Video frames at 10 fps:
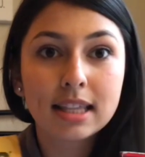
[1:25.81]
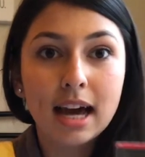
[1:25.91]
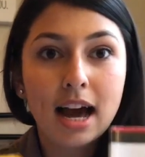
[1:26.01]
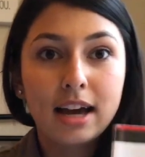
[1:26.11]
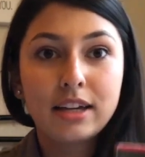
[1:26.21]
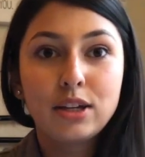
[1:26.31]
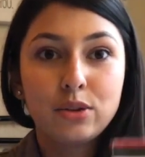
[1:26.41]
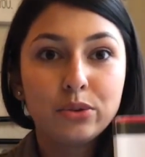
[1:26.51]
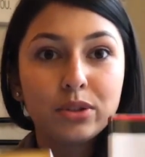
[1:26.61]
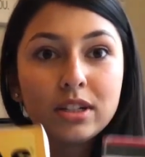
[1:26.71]
that I
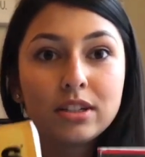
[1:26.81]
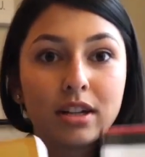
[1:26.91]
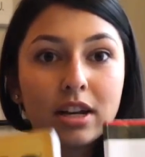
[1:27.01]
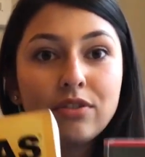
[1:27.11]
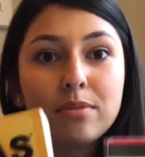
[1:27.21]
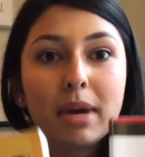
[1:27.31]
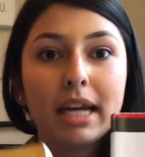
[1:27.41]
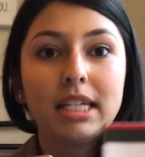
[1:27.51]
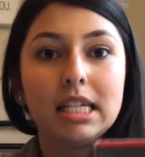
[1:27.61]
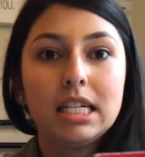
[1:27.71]
use to study for
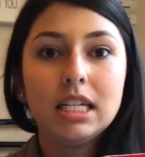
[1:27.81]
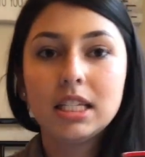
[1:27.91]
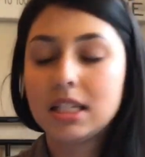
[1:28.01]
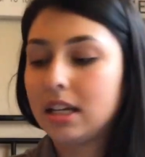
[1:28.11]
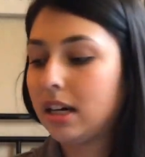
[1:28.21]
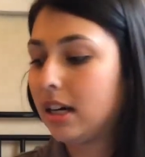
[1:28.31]
my TEAS.